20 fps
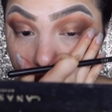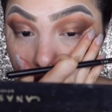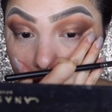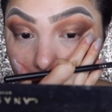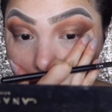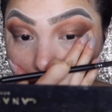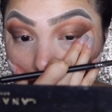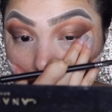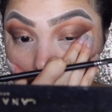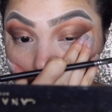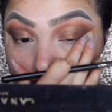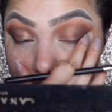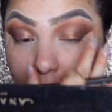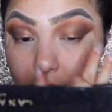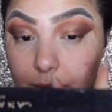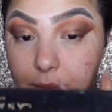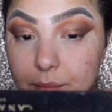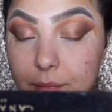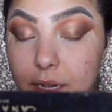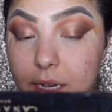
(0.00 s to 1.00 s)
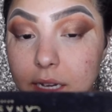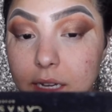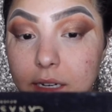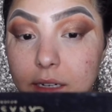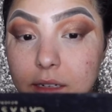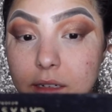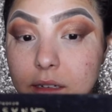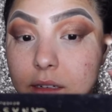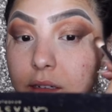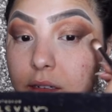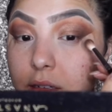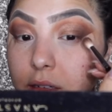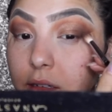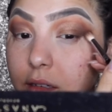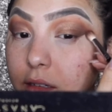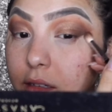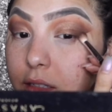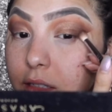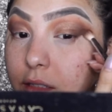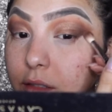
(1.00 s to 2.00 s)
This tape, man,
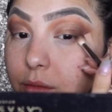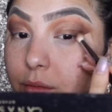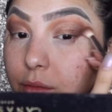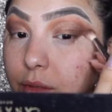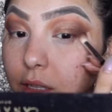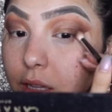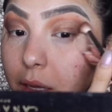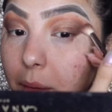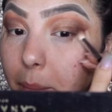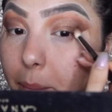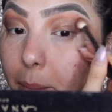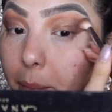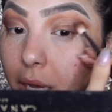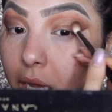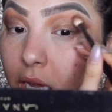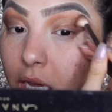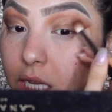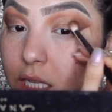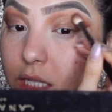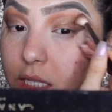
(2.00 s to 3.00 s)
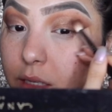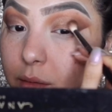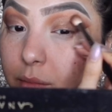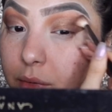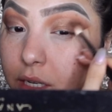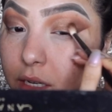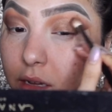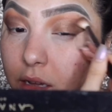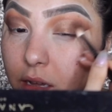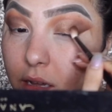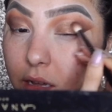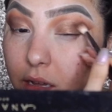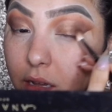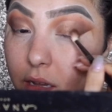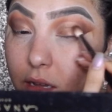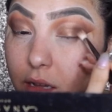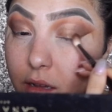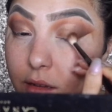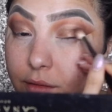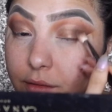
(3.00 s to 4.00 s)
is really pissing me
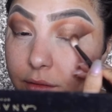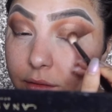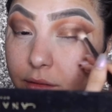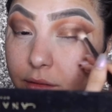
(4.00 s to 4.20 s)
off.